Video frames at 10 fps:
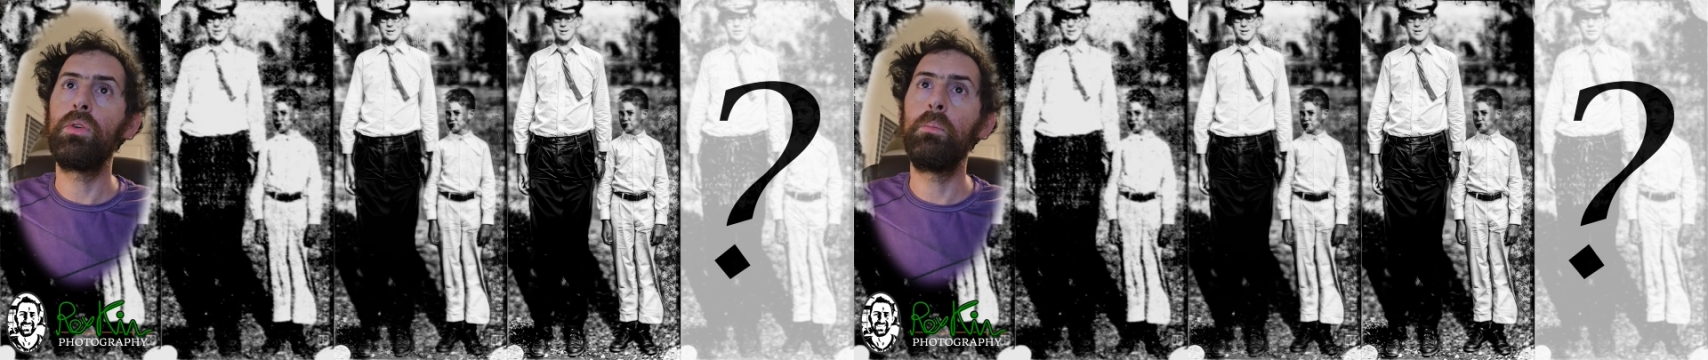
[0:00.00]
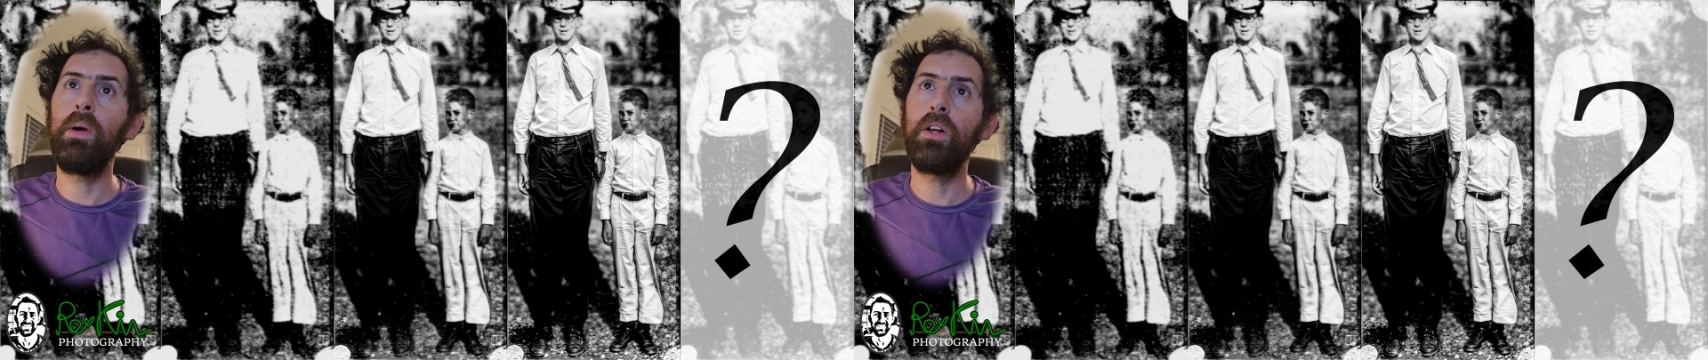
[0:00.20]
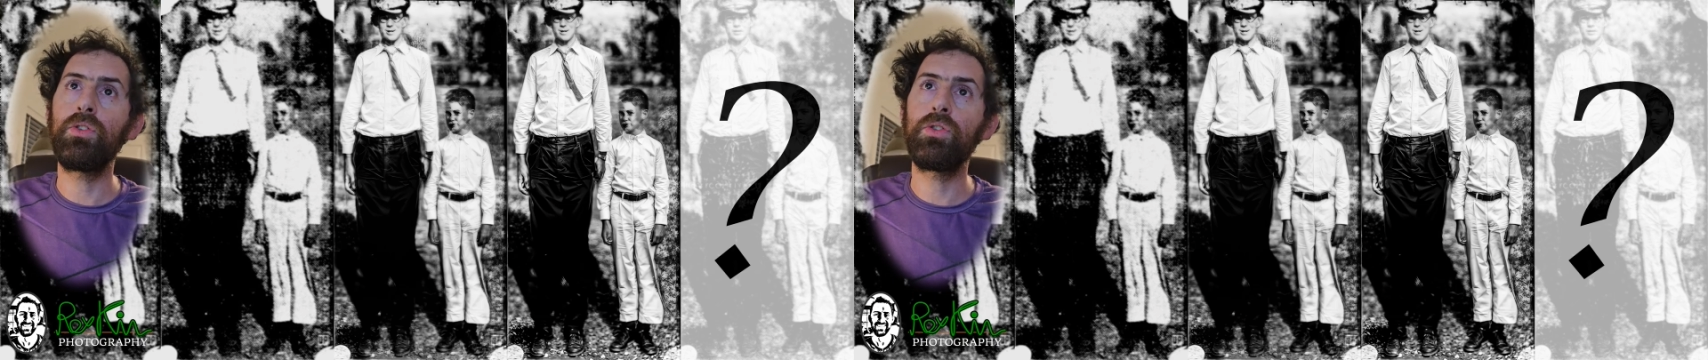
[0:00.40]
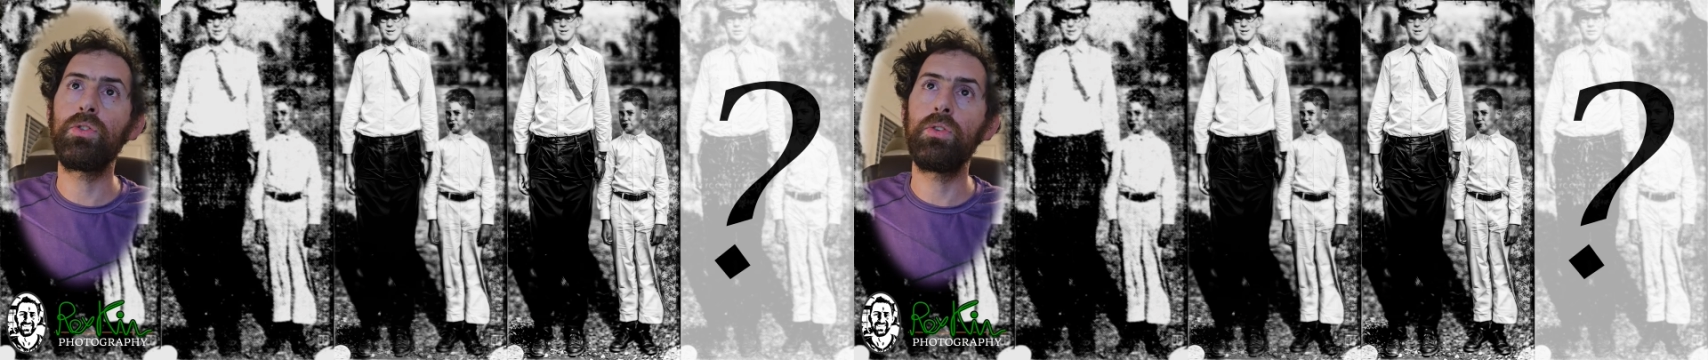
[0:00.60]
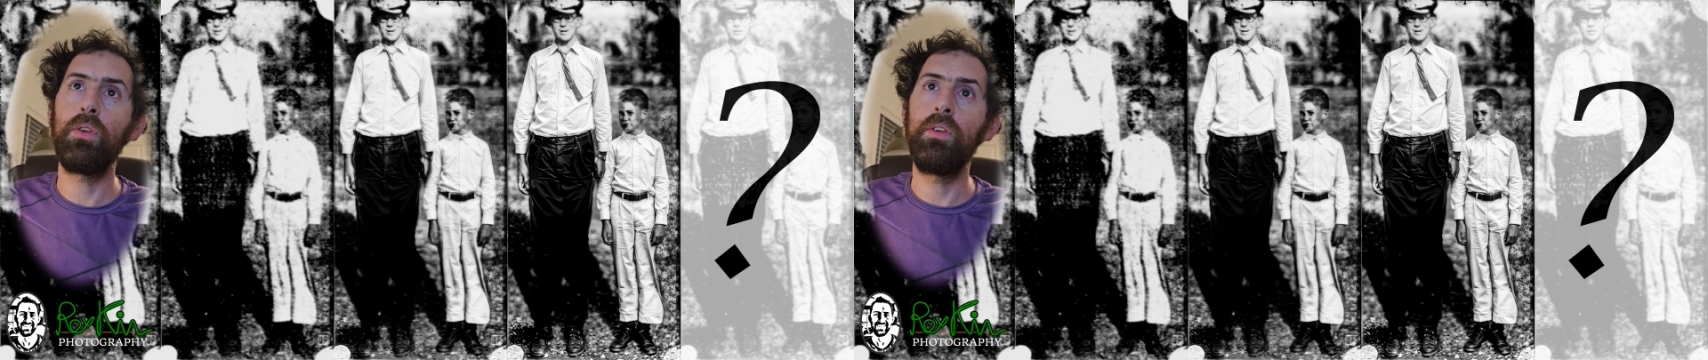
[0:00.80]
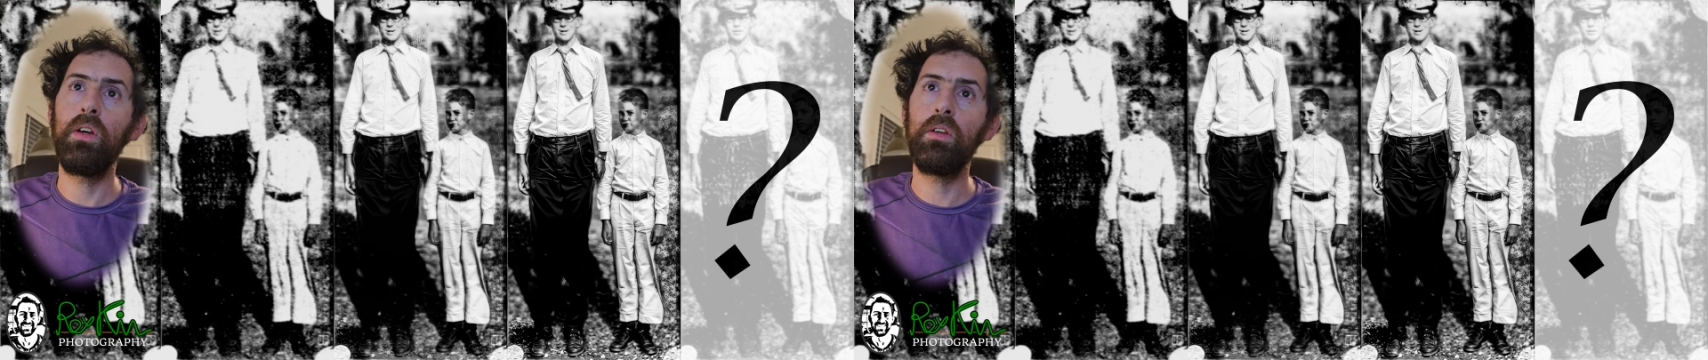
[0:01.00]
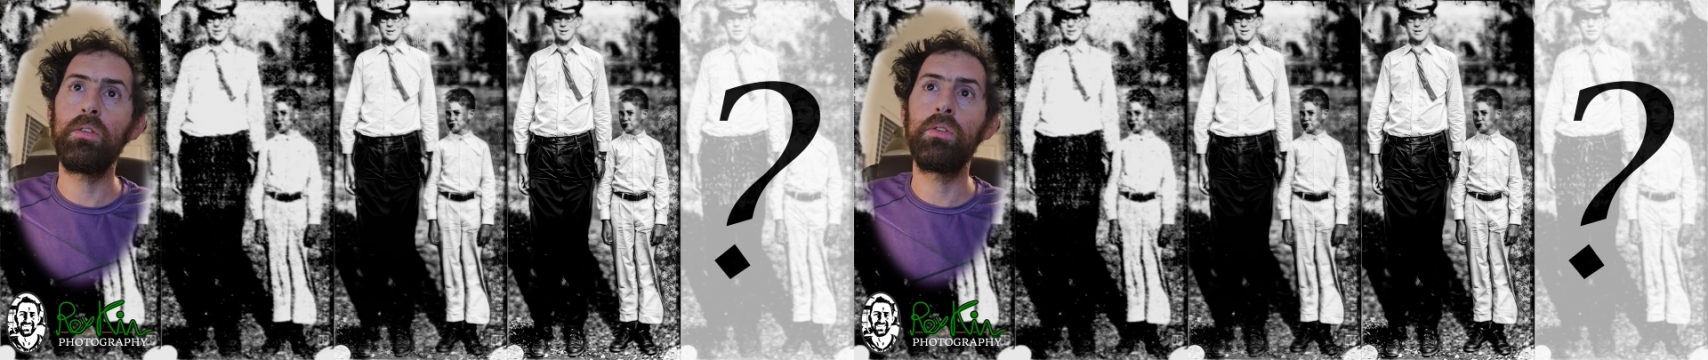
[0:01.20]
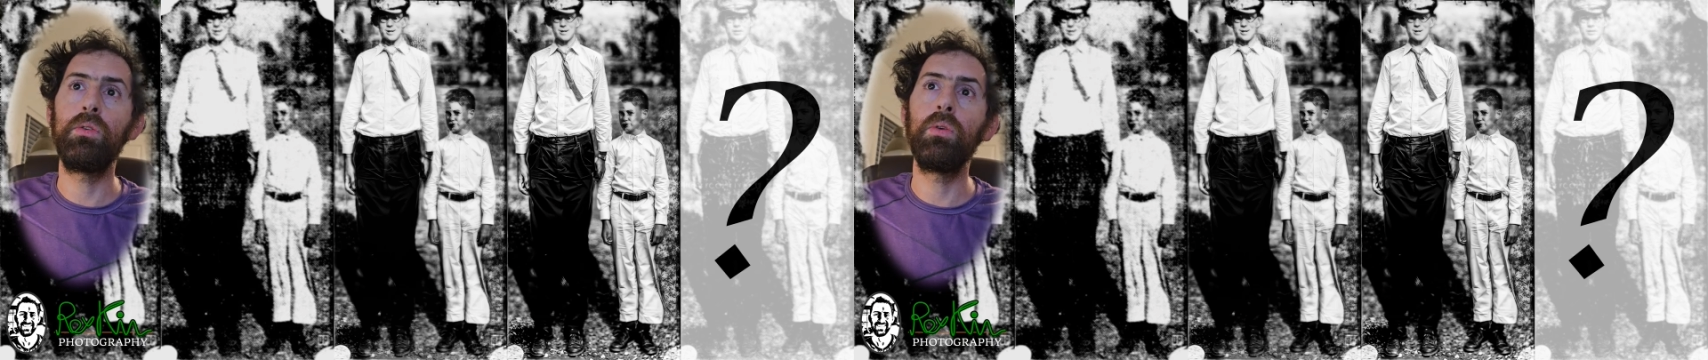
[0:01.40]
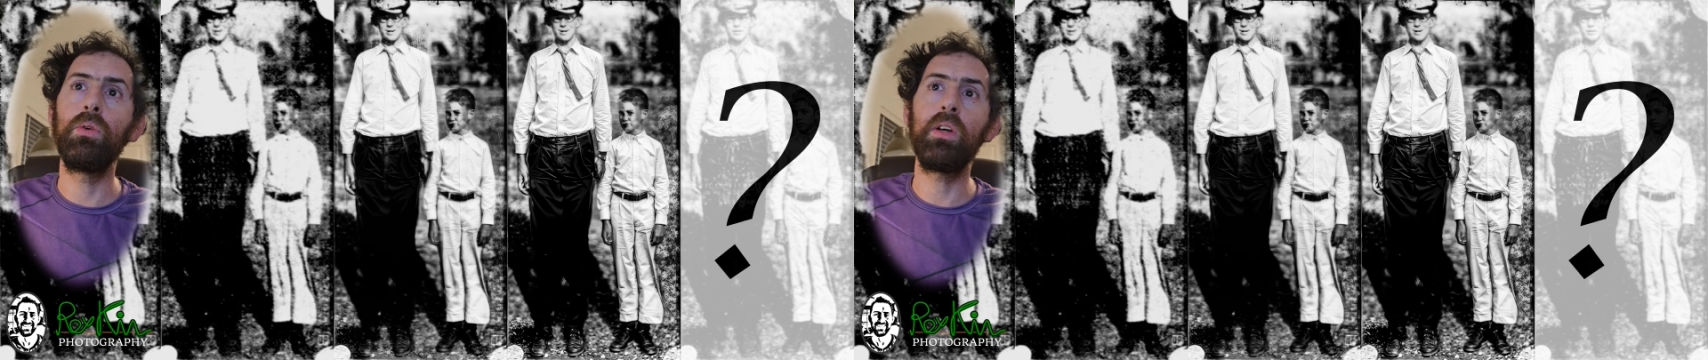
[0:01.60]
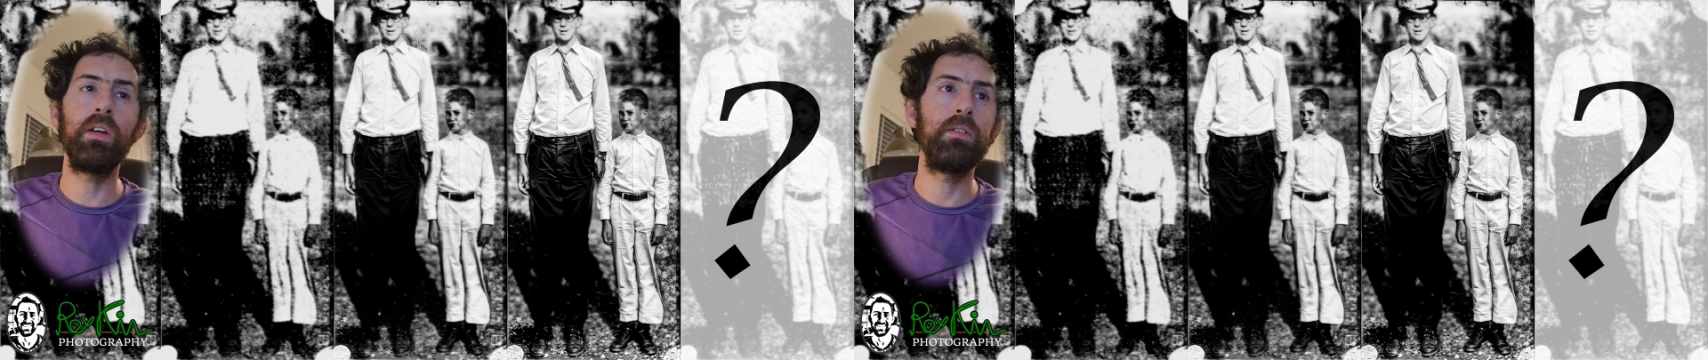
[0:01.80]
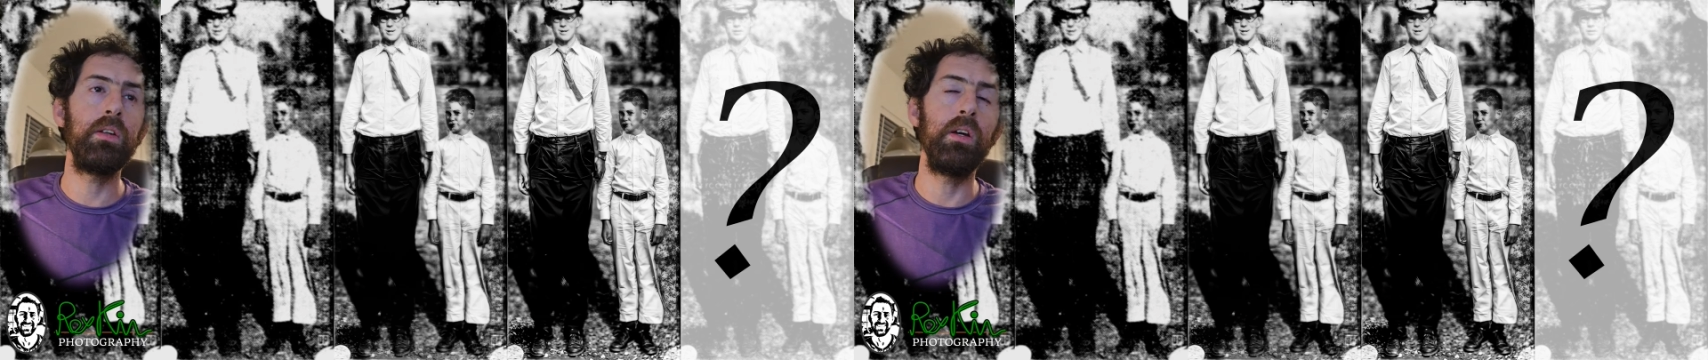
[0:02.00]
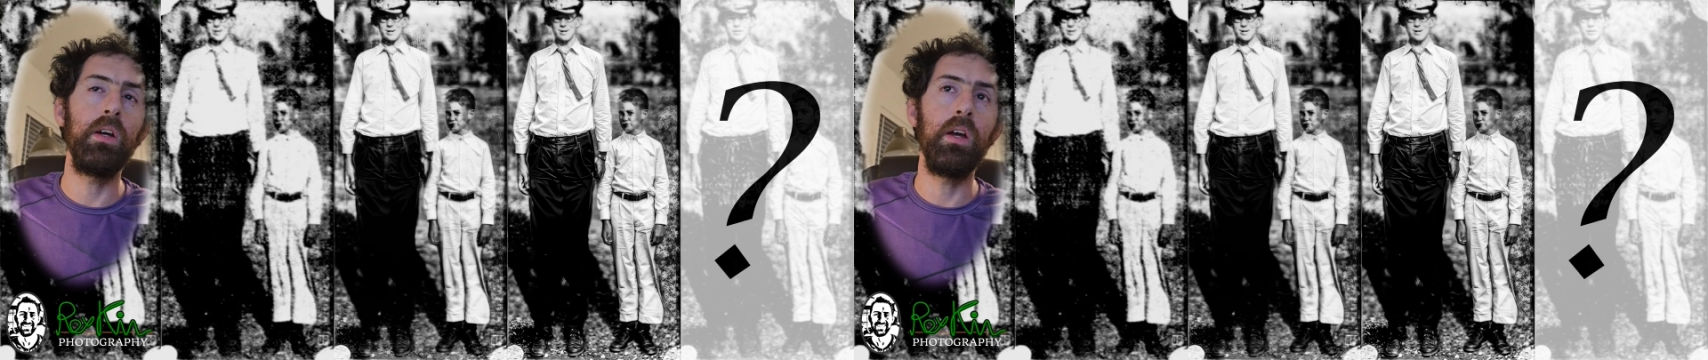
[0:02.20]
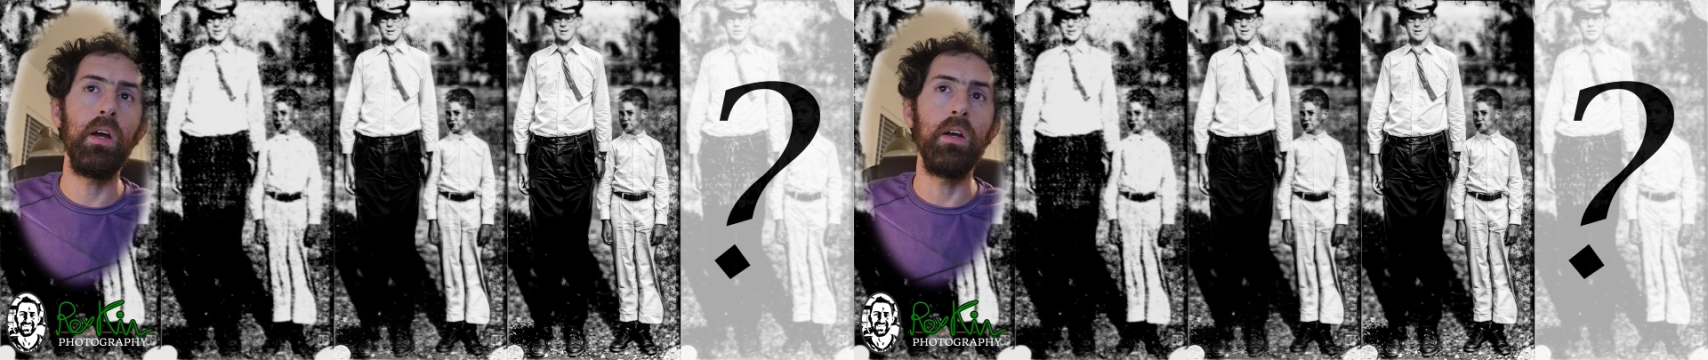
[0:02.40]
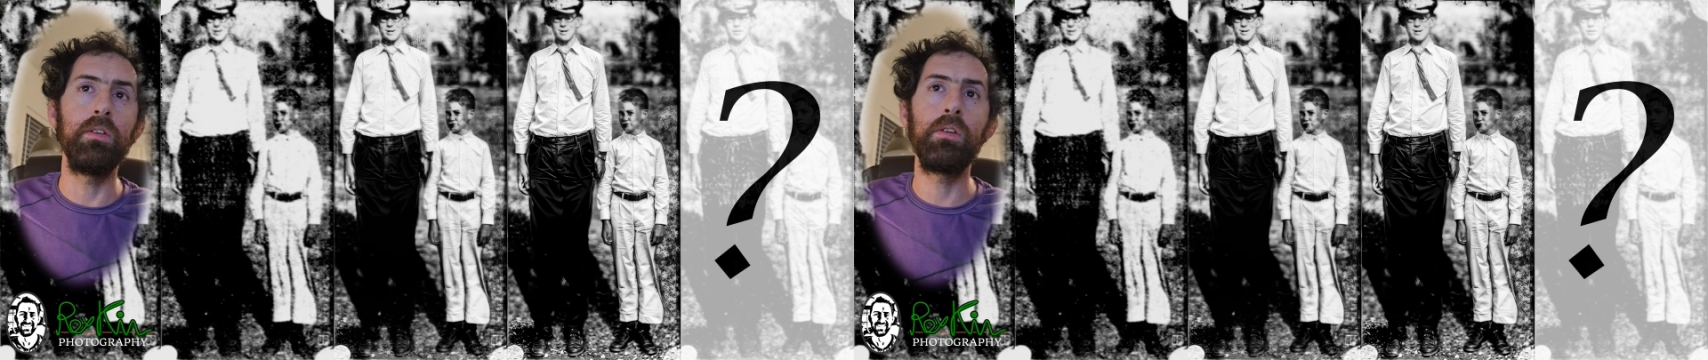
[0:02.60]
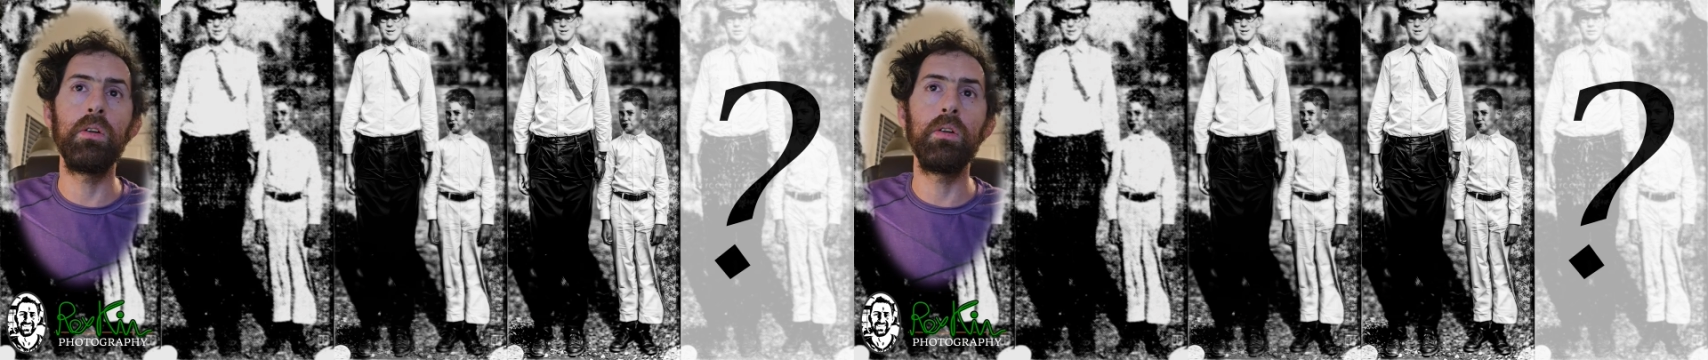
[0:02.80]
to match this to look as